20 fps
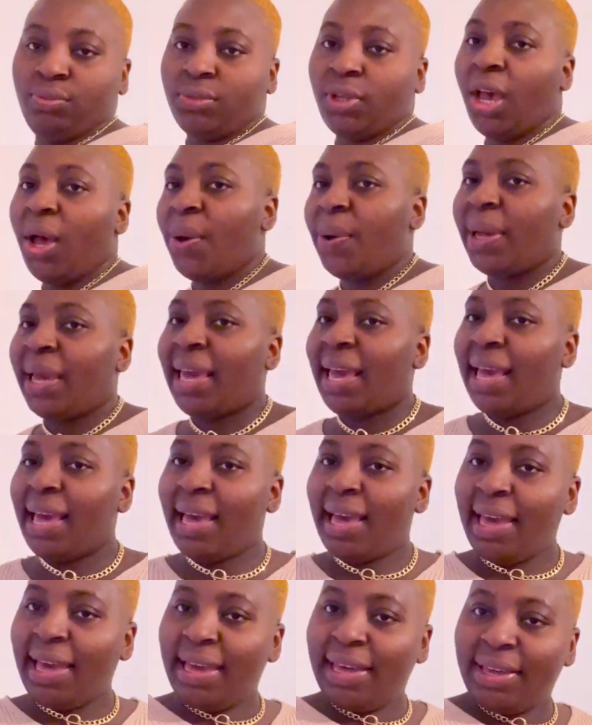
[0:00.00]

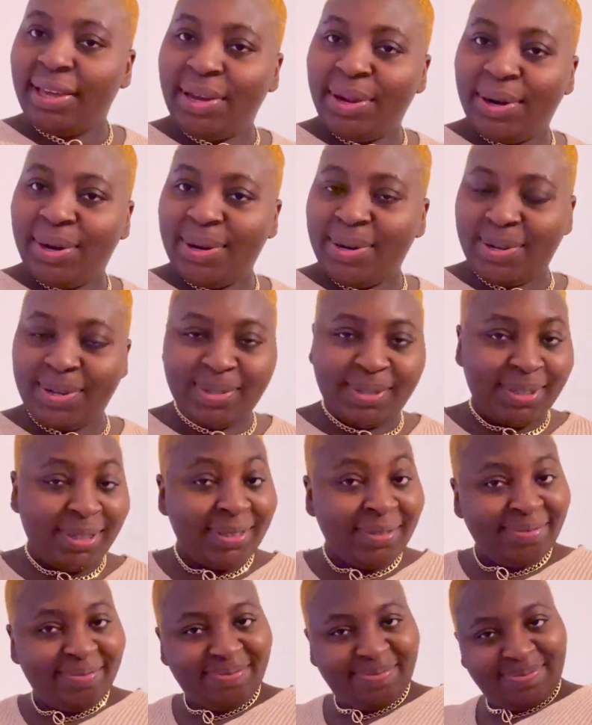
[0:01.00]
Okay, girl.
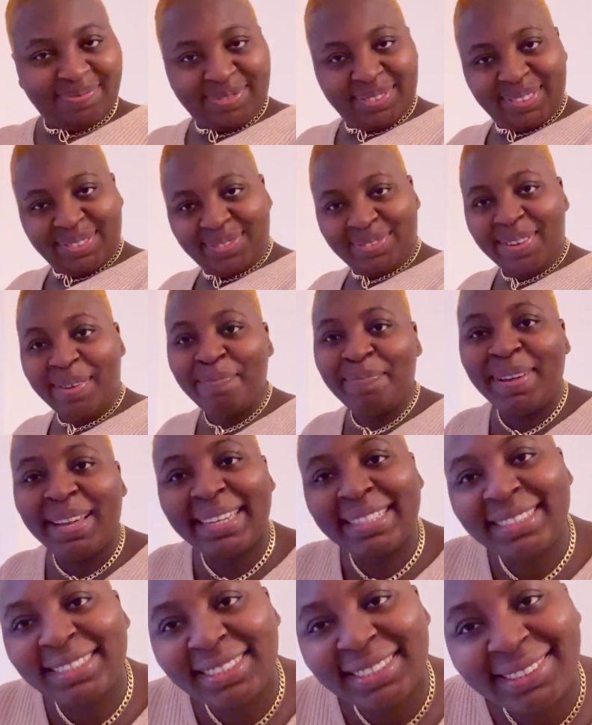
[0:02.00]

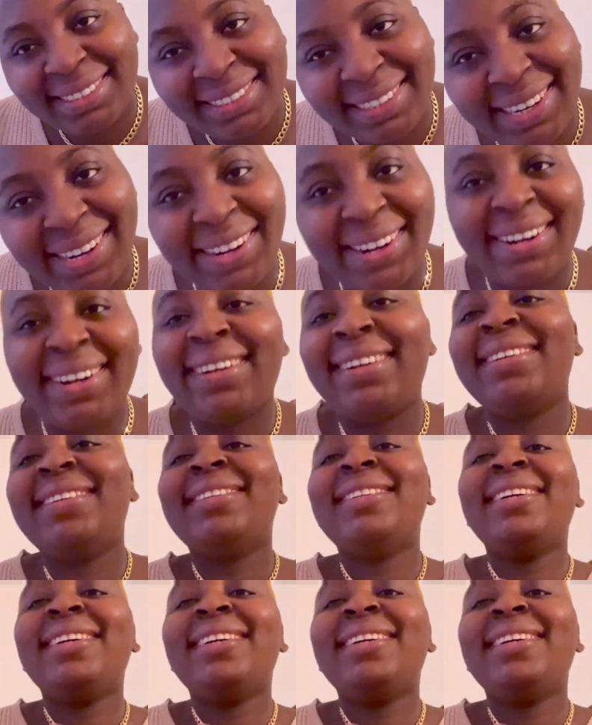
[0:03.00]
Formation, girl.